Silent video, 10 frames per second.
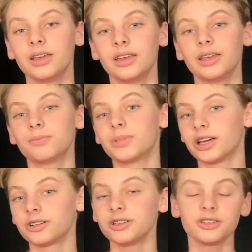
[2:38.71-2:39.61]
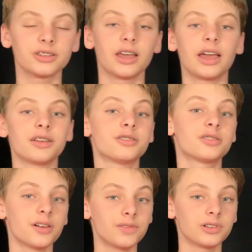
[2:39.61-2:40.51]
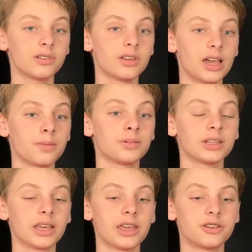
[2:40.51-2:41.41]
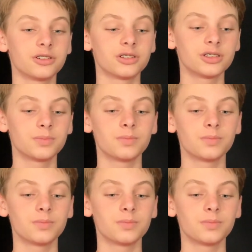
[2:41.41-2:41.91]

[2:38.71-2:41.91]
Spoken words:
It matters. It has several applications,